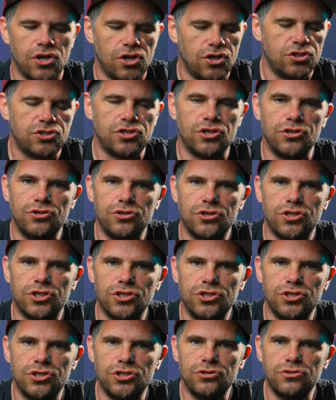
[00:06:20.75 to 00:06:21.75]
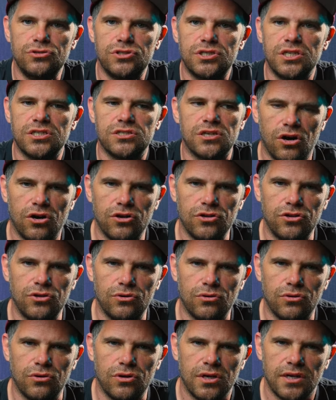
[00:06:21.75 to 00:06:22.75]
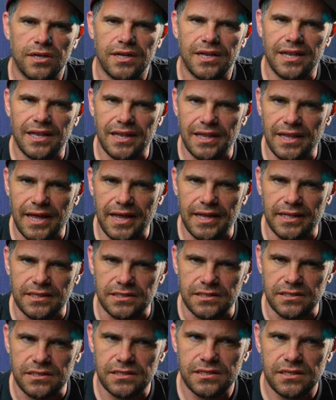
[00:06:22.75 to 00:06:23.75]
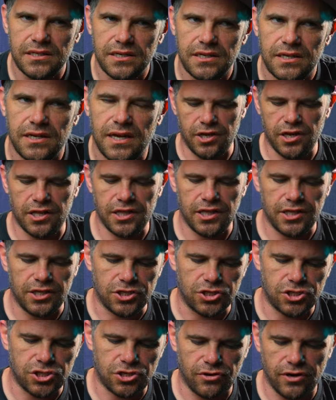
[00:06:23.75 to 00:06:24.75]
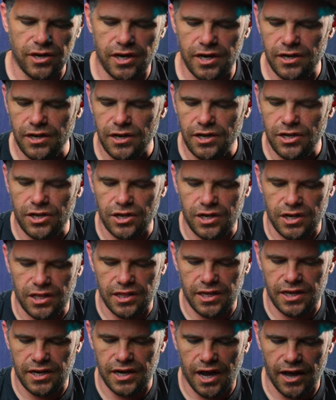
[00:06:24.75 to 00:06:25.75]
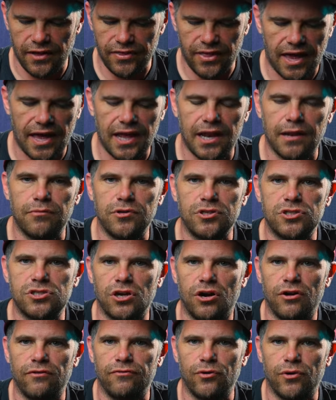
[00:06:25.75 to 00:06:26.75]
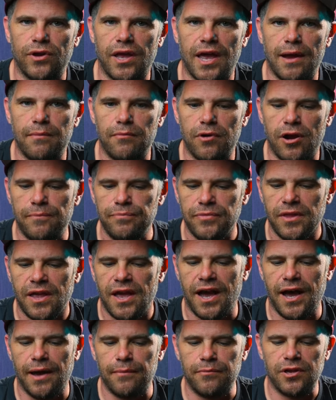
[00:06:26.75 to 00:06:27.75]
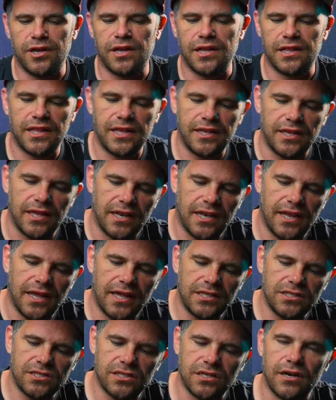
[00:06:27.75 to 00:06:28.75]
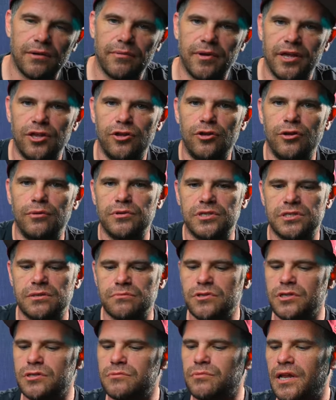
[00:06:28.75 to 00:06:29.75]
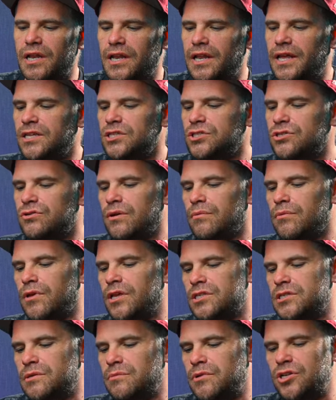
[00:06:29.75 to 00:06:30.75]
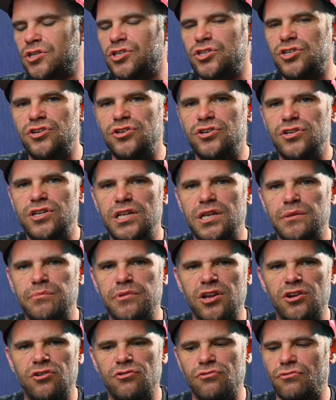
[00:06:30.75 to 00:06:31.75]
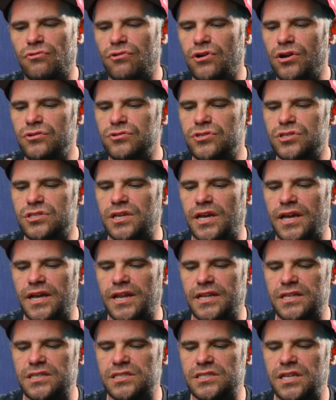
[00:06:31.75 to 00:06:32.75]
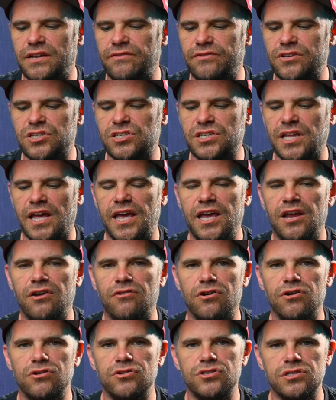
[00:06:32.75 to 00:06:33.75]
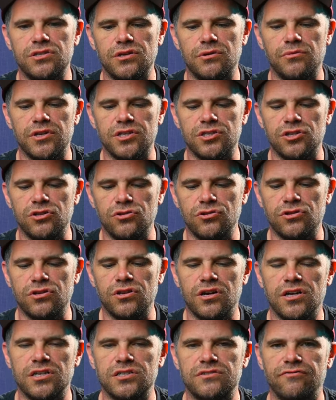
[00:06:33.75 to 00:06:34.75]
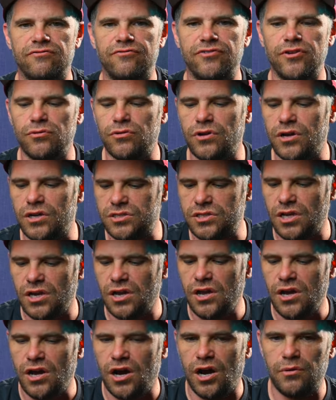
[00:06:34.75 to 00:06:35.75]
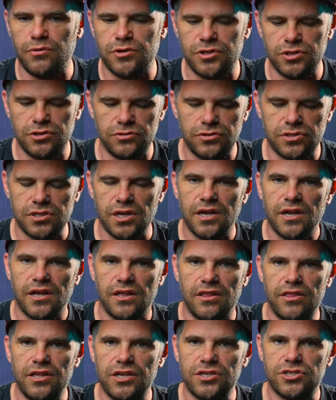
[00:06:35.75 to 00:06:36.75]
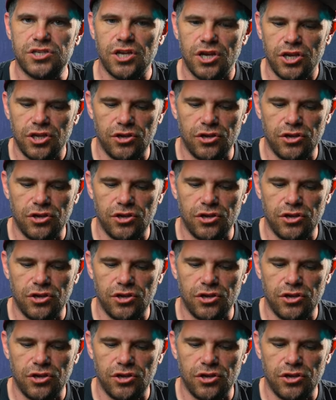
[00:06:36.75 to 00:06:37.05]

So you can use this on your lens. You can clean your screen, you can clean other elements of your camera, you can clean your lens. I don't know about you, but sometimes my lens grip gets a bit dirty and a bit gross, and instead of it staying gross, you want it to look nice and feel nice, I would use this.